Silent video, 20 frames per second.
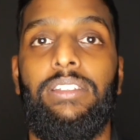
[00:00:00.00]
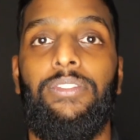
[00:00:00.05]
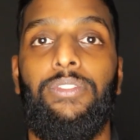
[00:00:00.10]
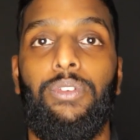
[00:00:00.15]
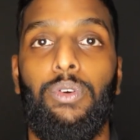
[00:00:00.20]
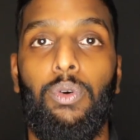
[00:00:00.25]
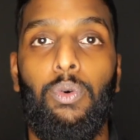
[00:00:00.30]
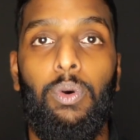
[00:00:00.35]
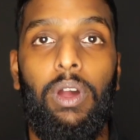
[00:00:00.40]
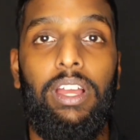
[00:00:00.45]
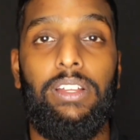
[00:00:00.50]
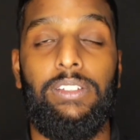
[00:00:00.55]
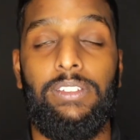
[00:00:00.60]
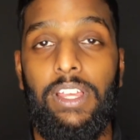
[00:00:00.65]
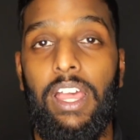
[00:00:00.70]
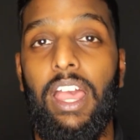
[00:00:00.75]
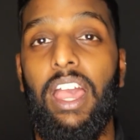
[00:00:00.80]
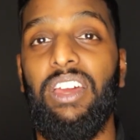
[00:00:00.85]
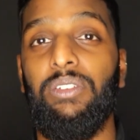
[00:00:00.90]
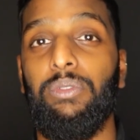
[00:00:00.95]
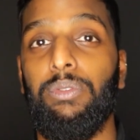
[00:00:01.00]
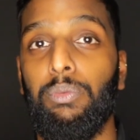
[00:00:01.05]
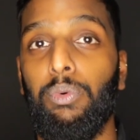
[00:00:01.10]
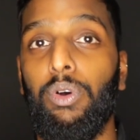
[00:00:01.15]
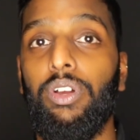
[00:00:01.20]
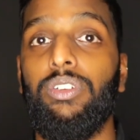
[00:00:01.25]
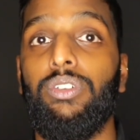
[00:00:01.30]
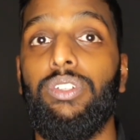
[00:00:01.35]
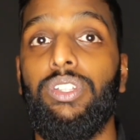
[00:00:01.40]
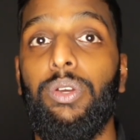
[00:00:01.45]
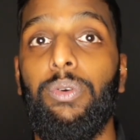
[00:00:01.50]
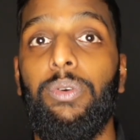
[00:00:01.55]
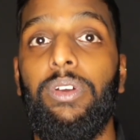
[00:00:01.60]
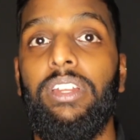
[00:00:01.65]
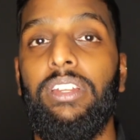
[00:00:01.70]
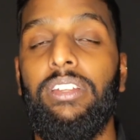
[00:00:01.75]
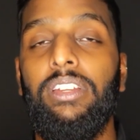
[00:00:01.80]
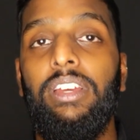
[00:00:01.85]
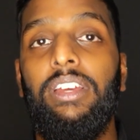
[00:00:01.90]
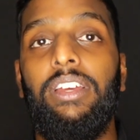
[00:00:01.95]
If you're quite certain with what you're
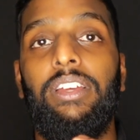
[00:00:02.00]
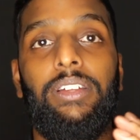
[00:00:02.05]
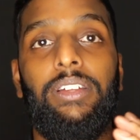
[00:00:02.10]
doing,